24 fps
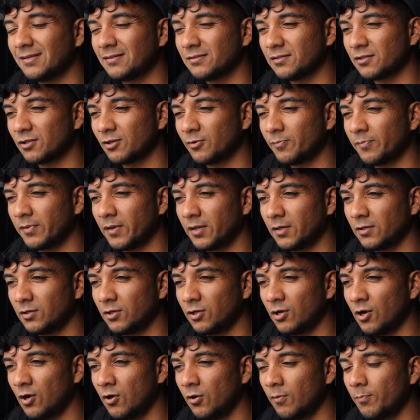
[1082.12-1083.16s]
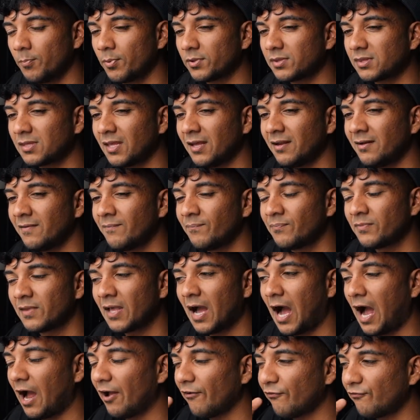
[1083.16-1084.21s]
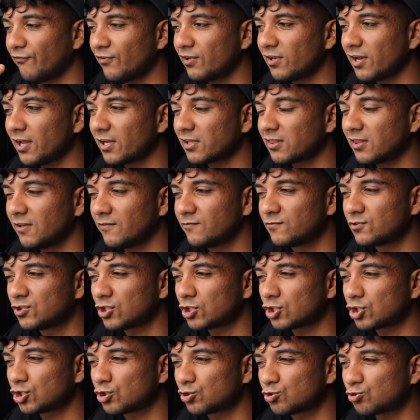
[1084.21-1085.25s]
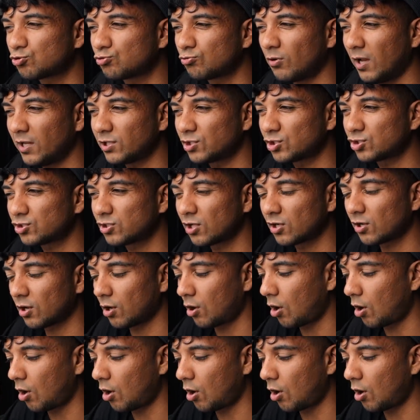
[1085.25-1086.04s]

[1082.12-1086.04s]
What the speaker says: a little bit, you know? But then I feel like they've just stretched it